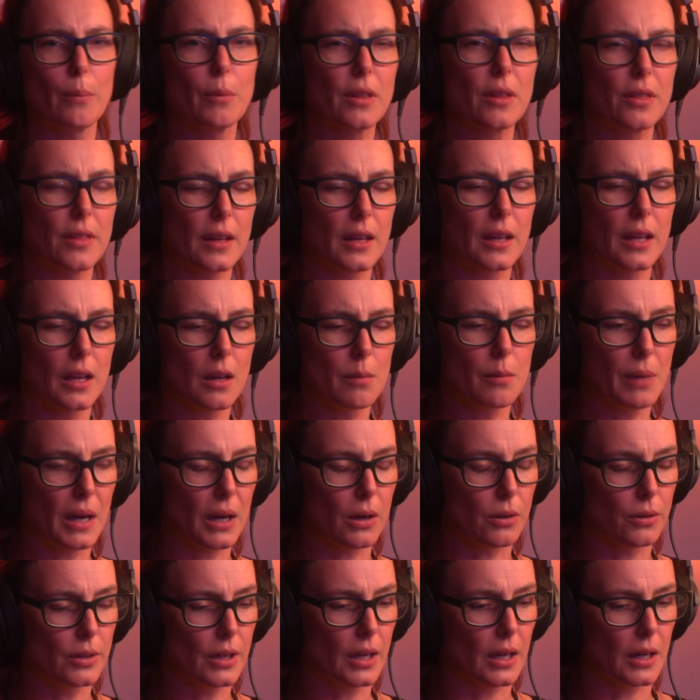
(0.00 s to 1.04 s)
we're thinking
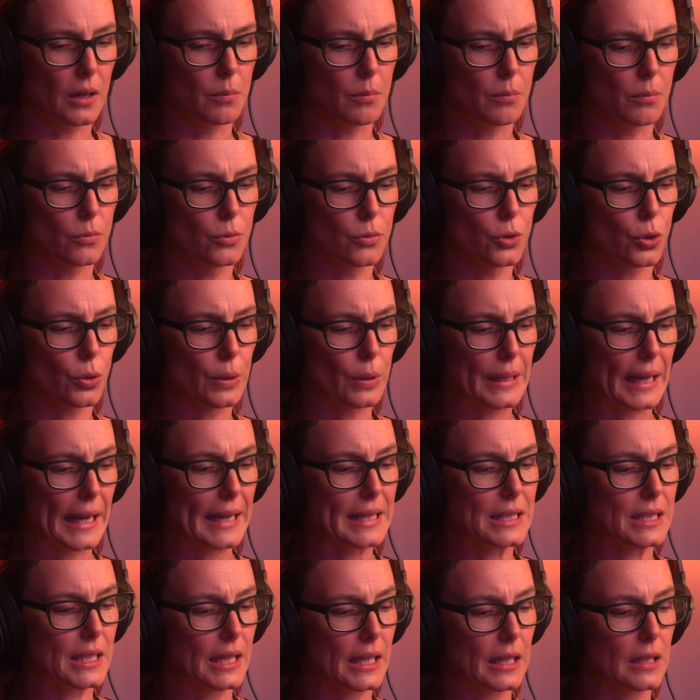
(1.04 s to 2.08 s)
about
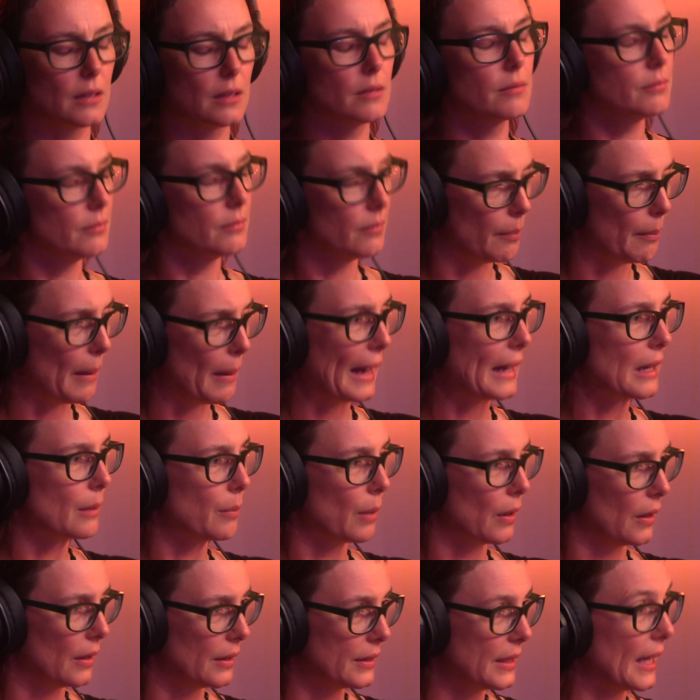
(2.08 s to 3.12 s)
creating
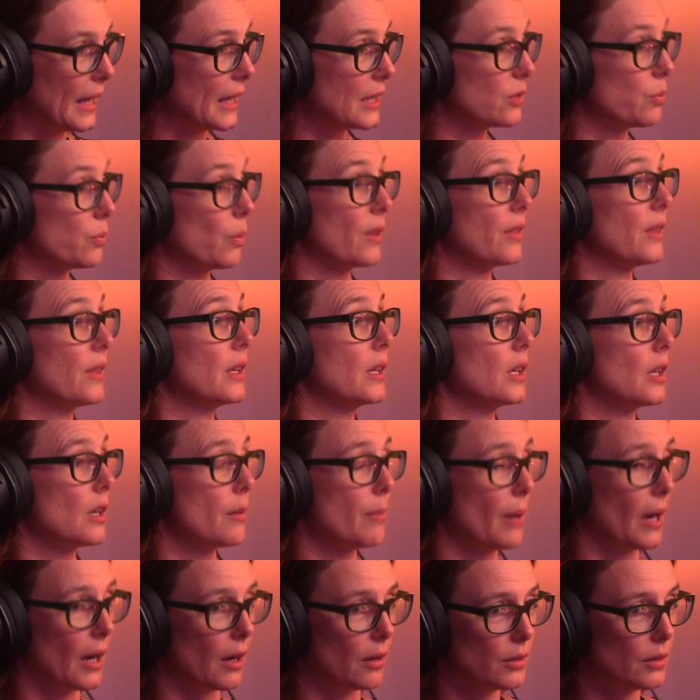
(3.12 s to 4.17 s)
magma, yes, we're thinking
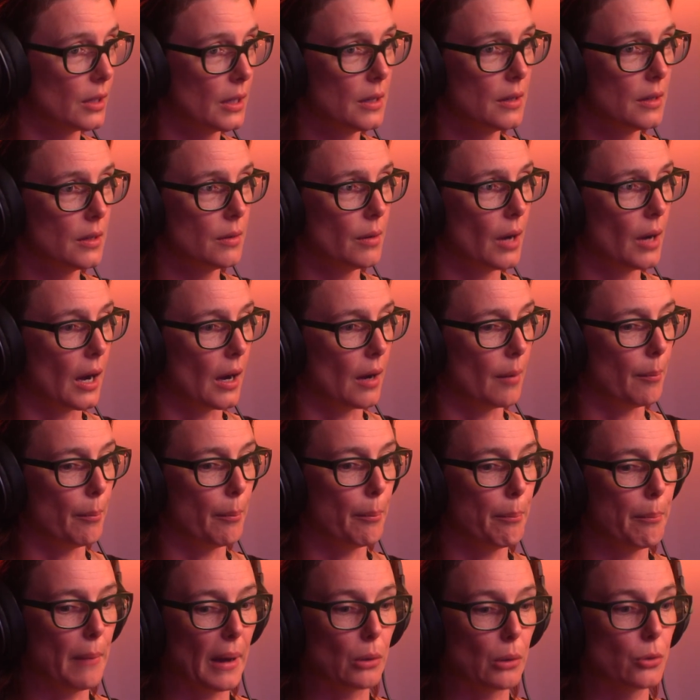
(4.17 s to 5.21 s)
about
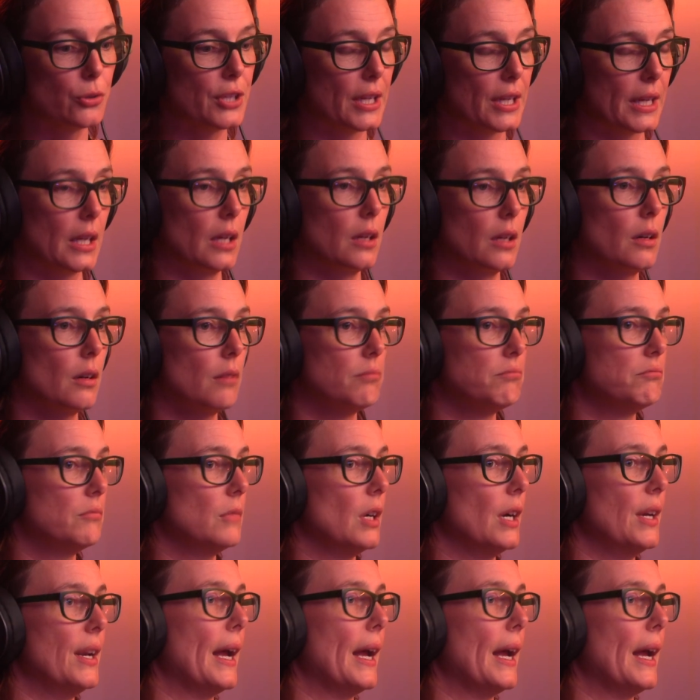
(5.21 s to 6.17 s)
melting an